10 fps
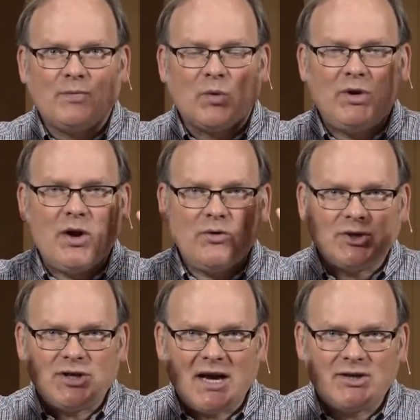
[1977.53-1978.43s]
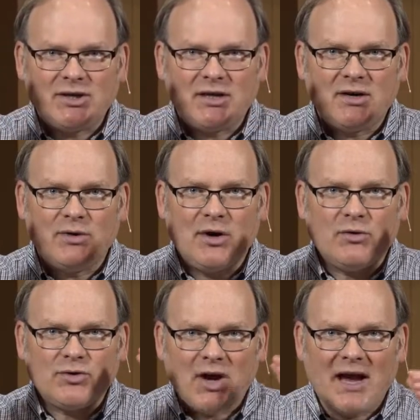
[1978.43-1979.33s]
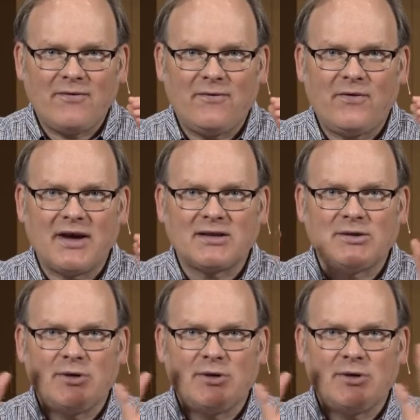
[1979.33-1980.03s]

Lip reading: We don't judge it. We don't try and fix it.